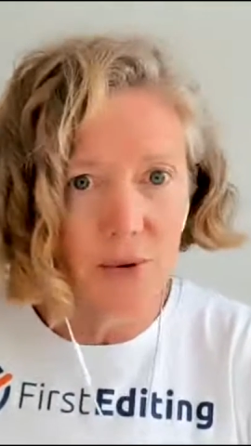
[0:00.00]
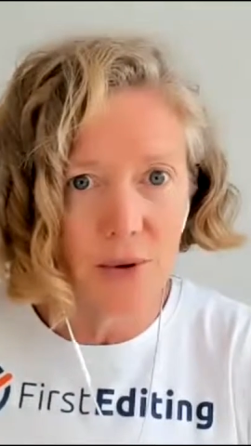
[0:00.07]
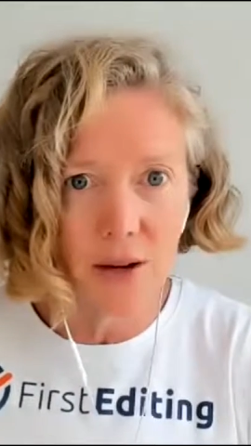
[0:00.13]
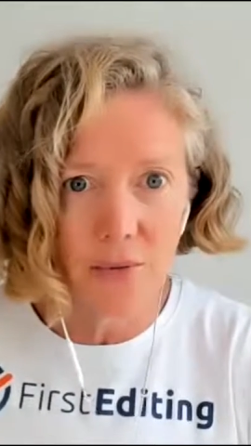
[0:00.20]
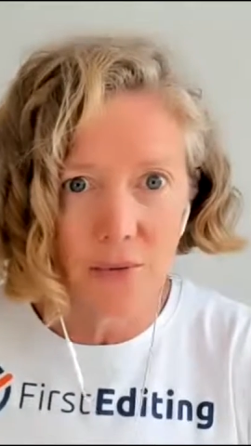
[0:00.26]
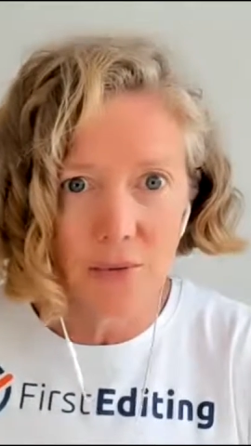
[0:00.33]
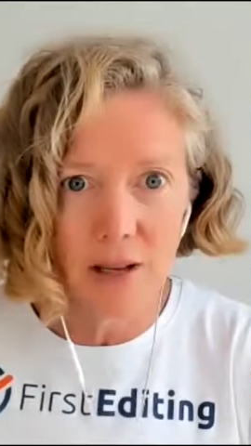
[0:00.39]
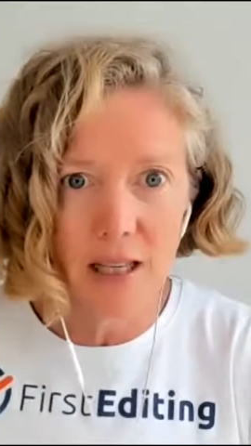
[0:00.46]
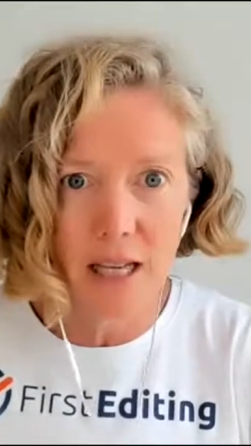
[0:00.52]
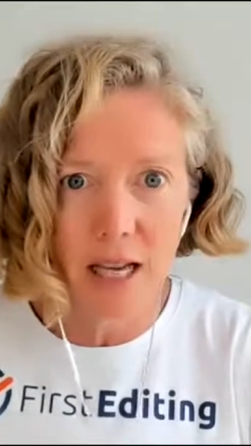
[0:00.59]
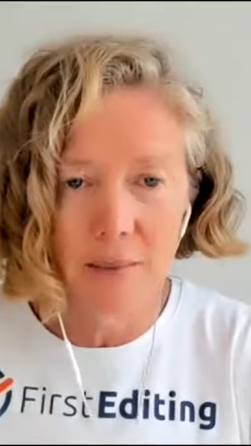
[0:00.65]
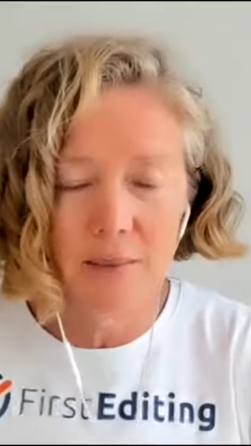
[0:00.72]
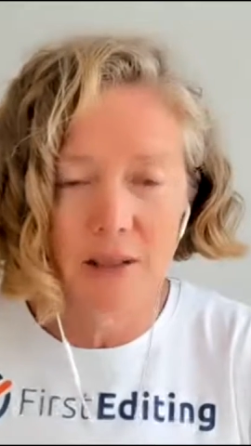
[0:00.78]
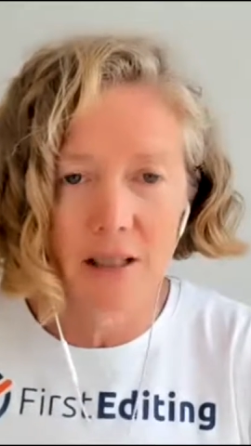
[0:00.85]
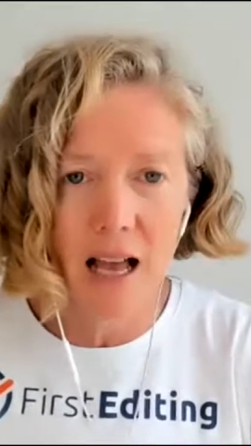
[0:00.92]
it really
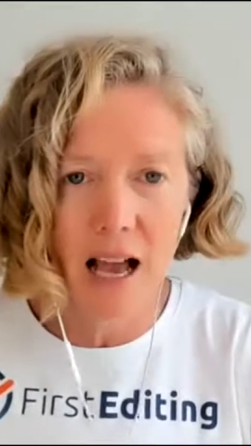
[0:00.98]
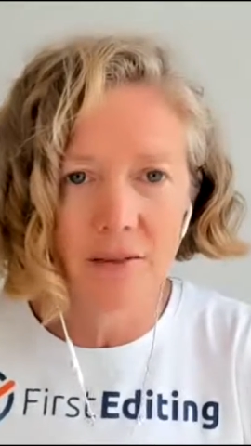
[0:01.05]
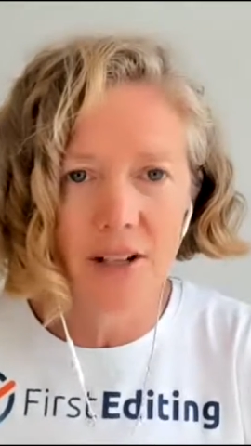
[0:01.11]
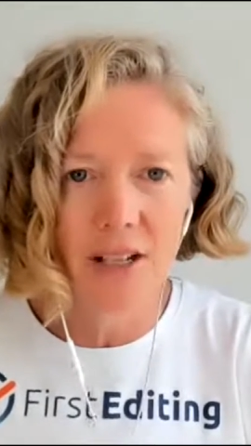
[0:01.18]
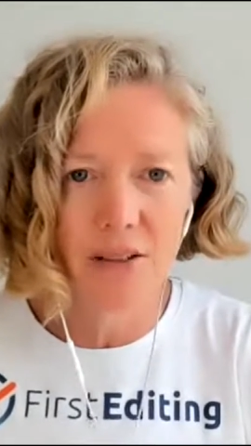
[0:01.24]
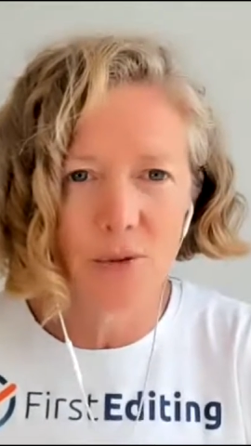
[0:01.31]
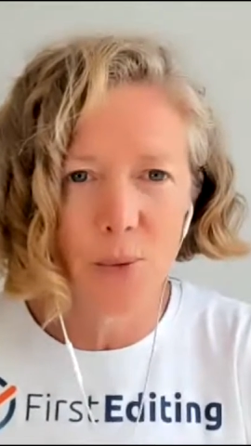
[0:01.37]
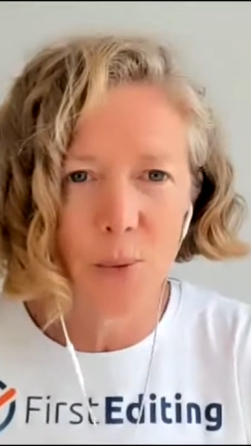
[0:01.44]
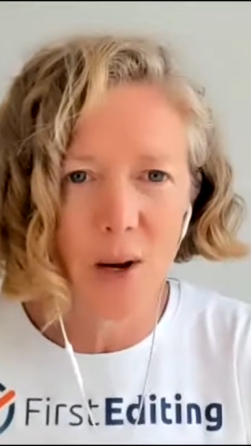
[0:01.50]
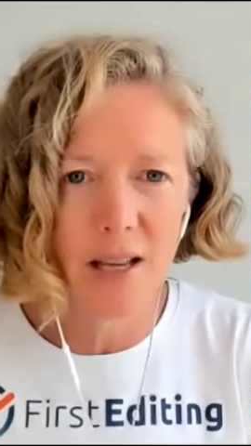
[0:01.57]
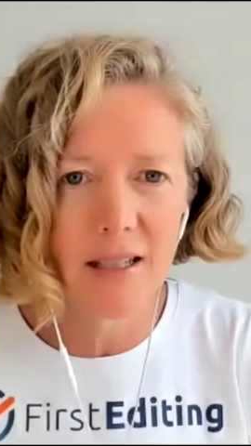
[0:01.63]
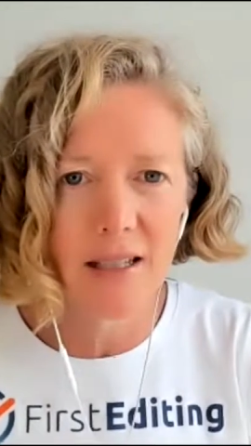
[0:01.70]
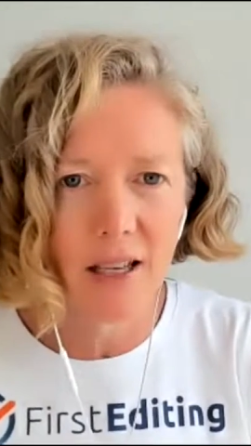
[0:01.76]
comes alive in different ways,